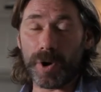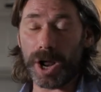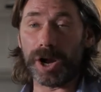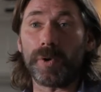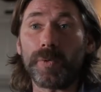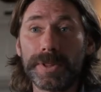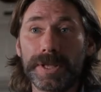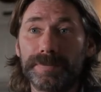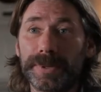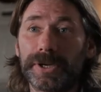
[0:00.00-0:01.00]
Along with
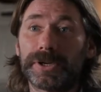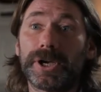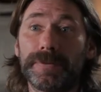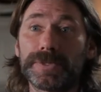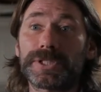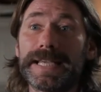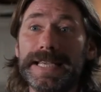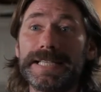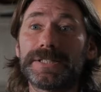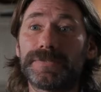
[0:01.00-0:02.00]
it comes the
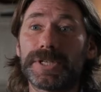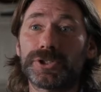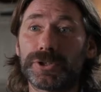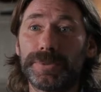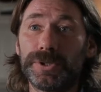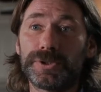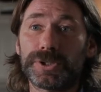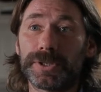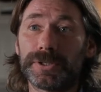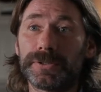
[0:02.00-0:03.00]
ease of
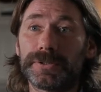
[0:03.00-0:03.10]
distribution,